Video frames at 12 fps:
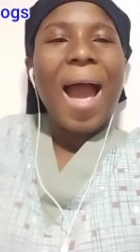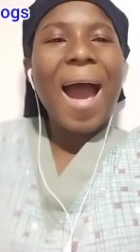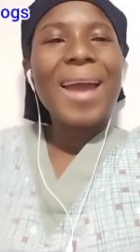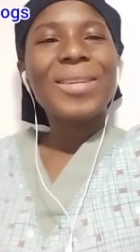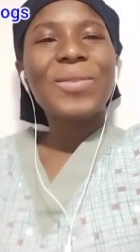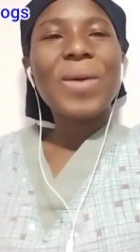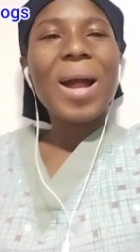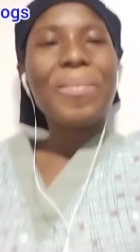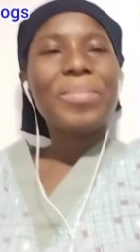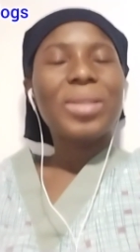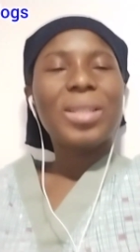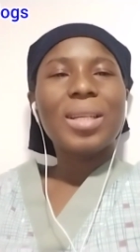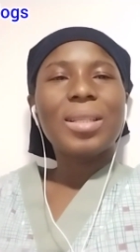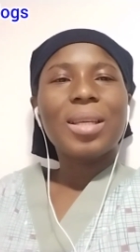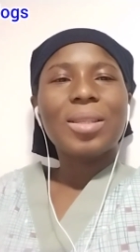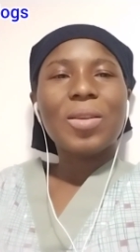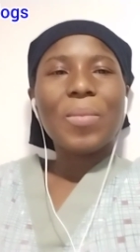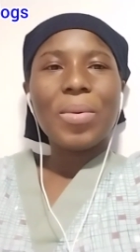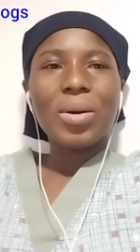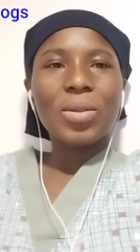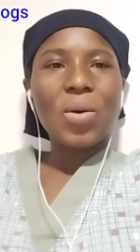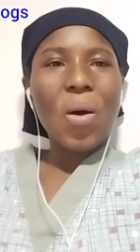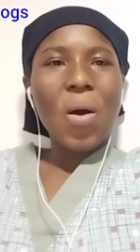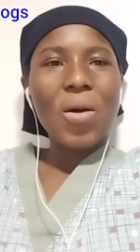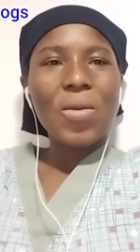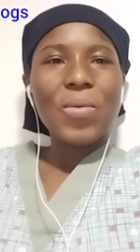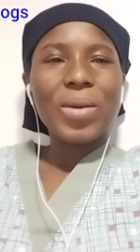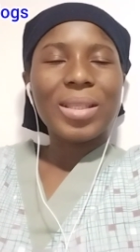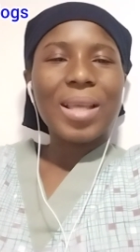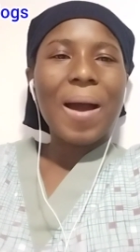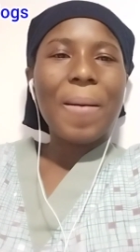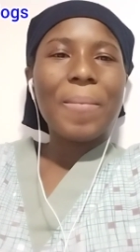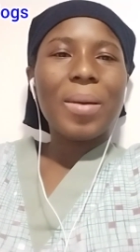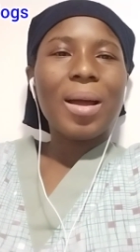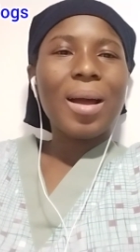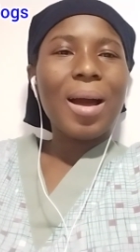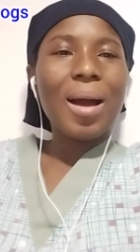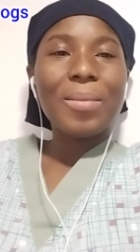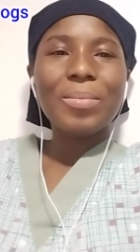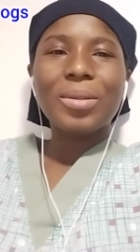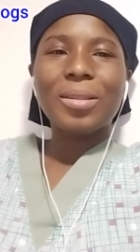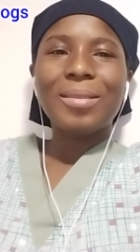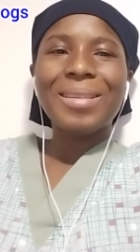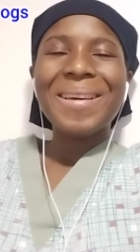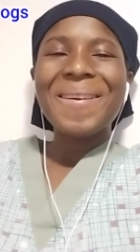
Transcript: I do appreciate the support always. I'm humble.